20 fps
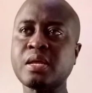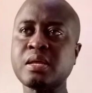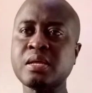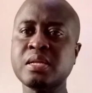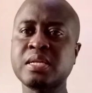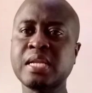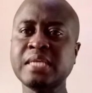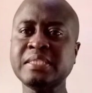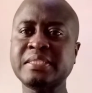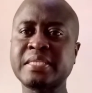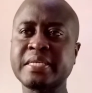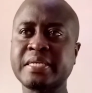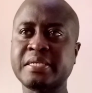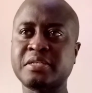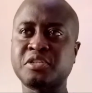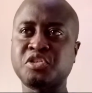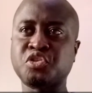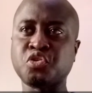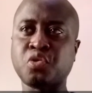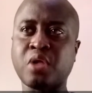Let's
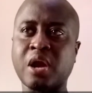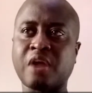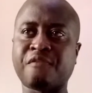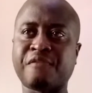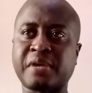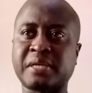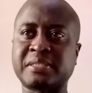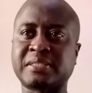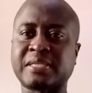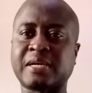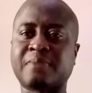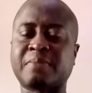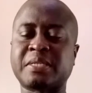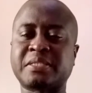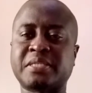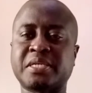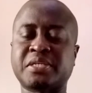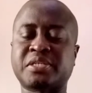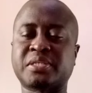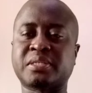take geographic
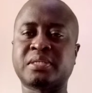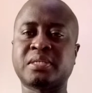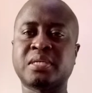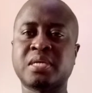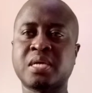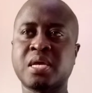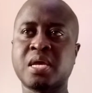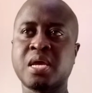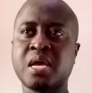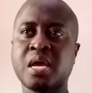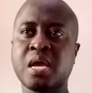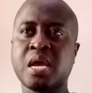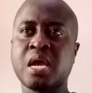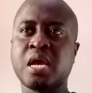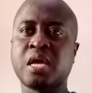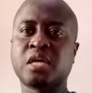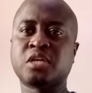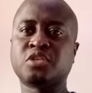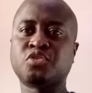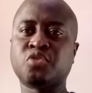segmentation.
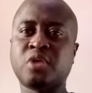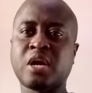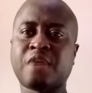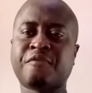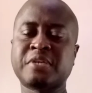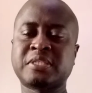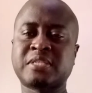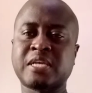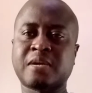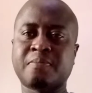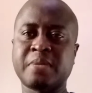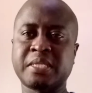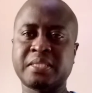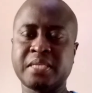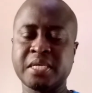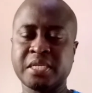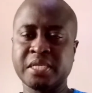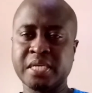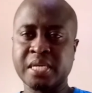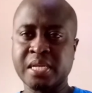Geographic
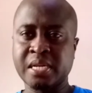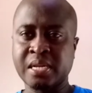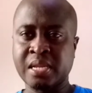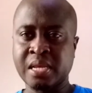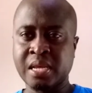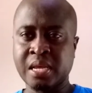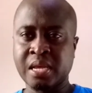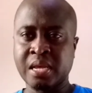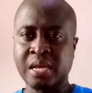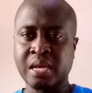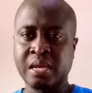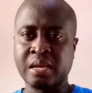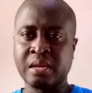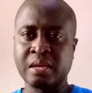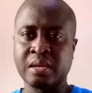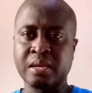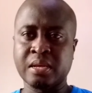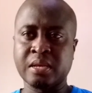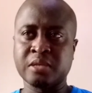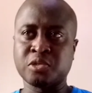segmentation
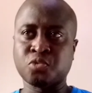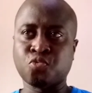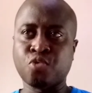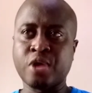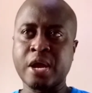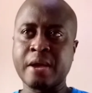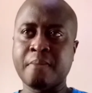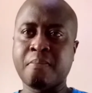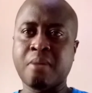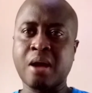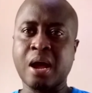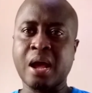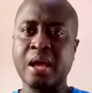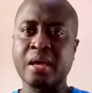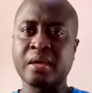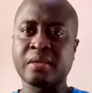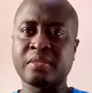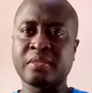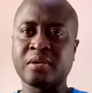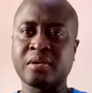is
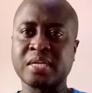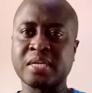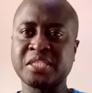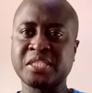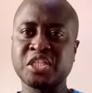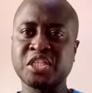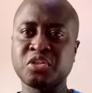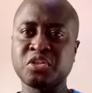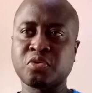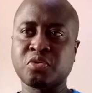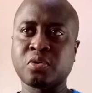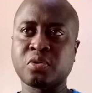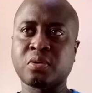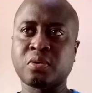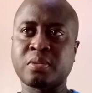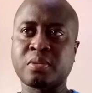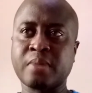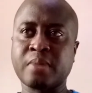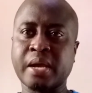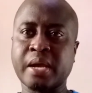whereby the organization or
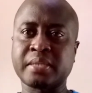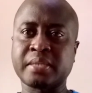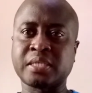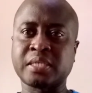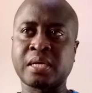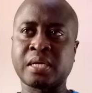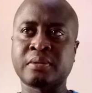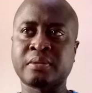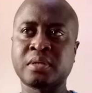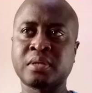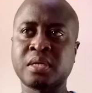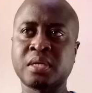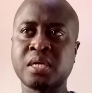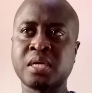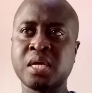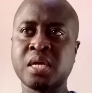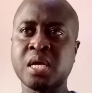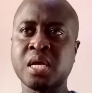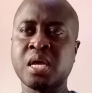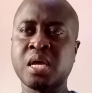the marketer
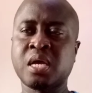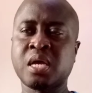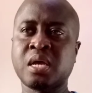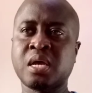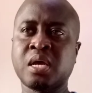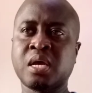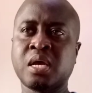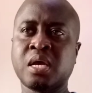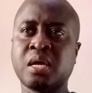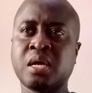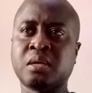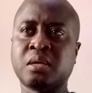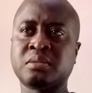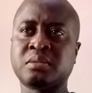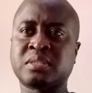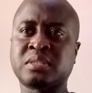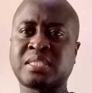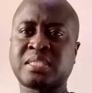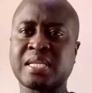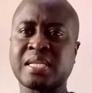
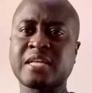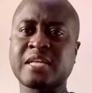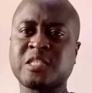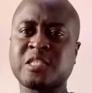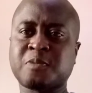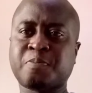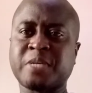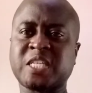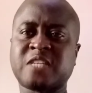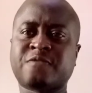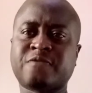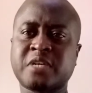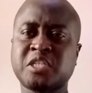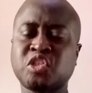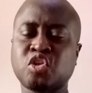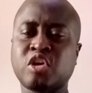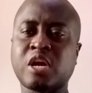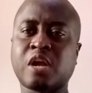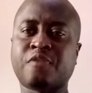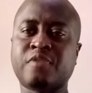selects specific
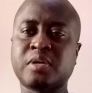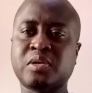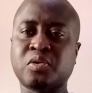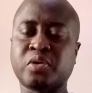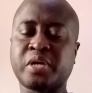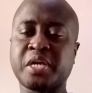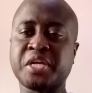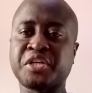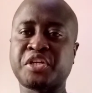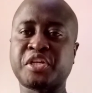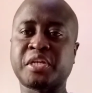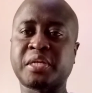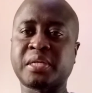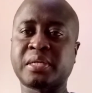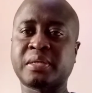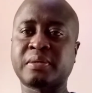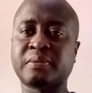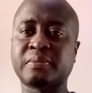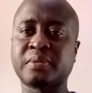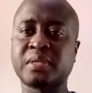geographic location
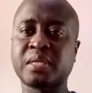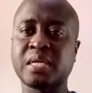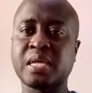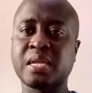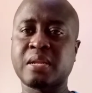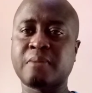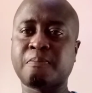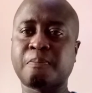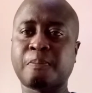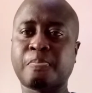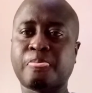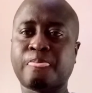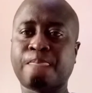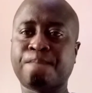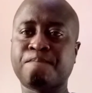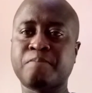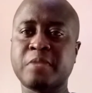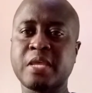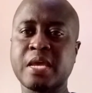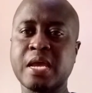
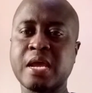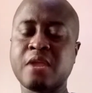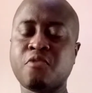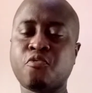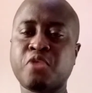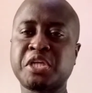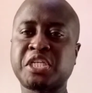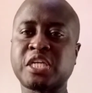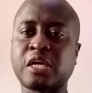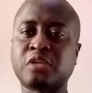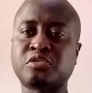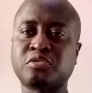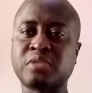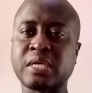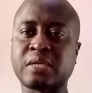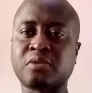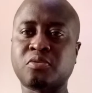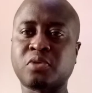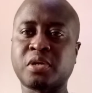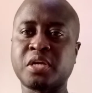and reach out to
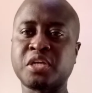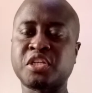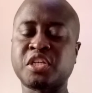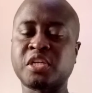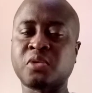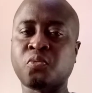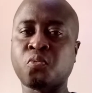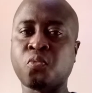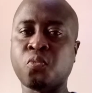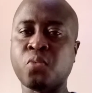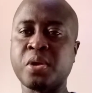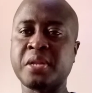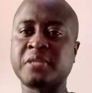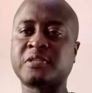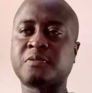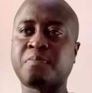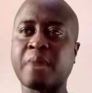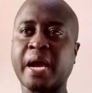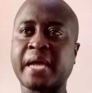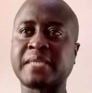that location with
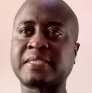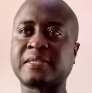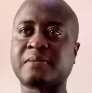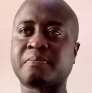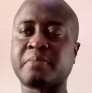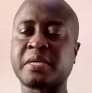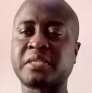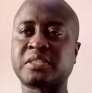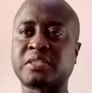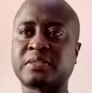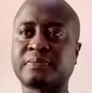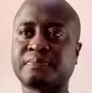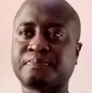its marketing mix.